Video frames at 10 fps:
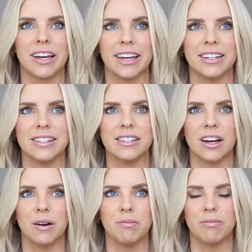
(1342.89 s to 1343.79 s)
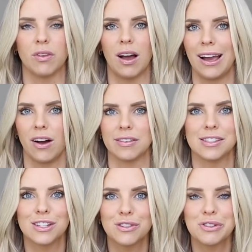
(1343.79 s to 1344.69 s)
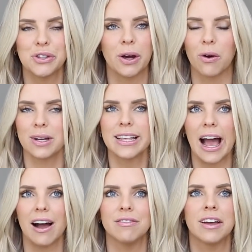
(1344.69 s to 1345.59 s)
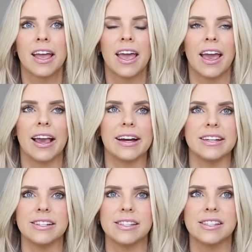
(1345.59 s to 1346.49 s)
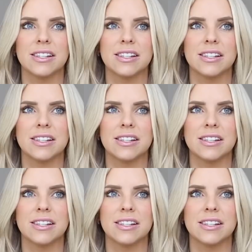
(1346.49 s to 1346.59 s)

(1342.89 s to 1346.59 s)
And um, I obviously do too, I always have. And